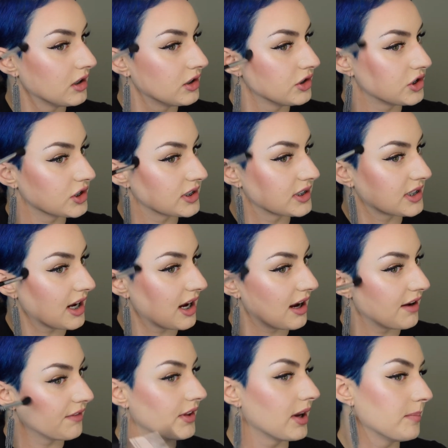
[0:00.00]
just to
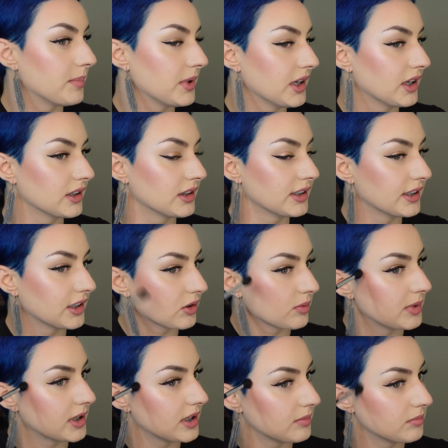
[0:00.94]
have that be a little
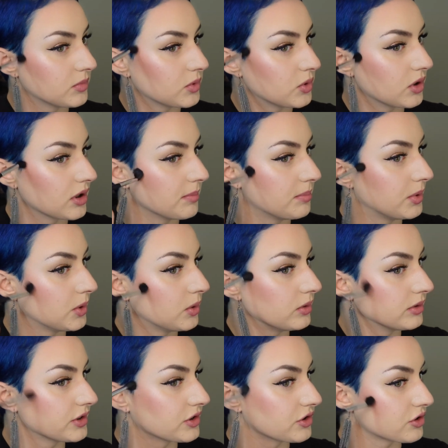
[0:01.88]
bit more
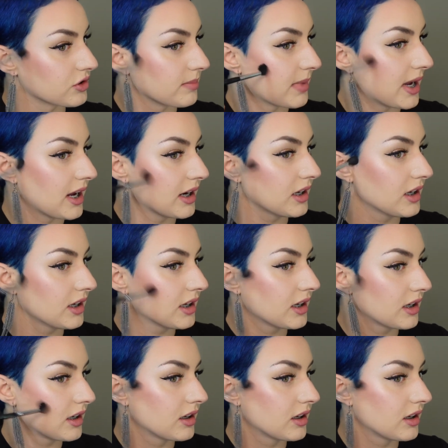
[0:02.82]
bold and dramatic,